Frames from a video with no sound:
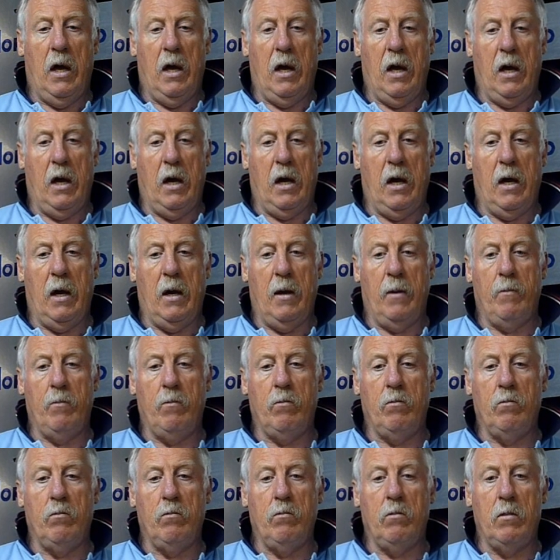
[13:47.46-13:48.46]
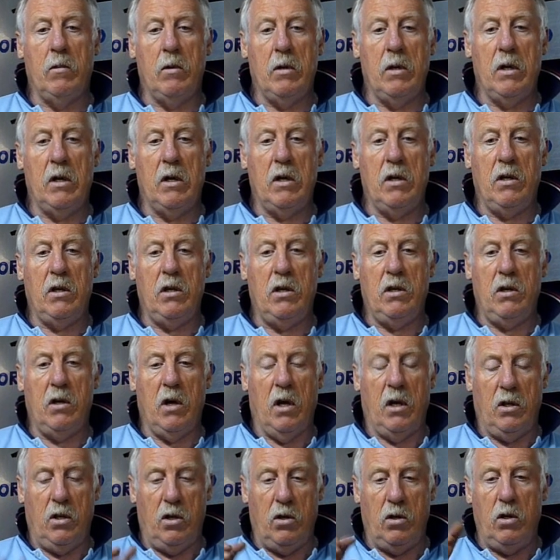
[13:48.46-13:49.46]
and
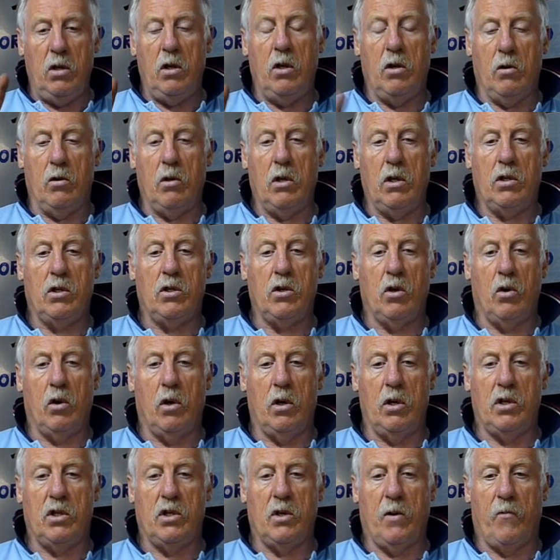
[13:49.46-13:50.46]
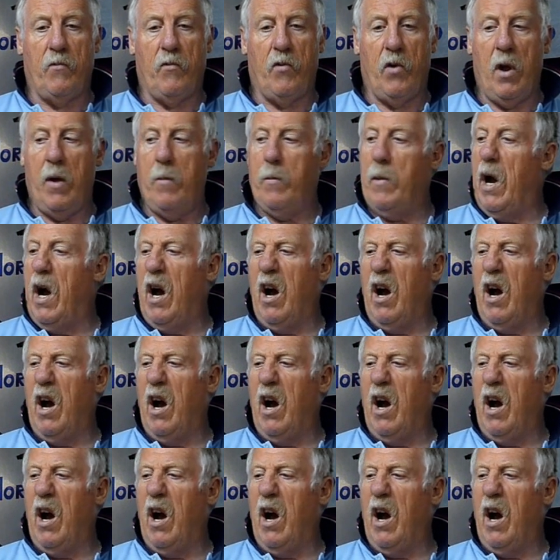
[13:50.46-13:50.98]
you know, you saw it on the subframe.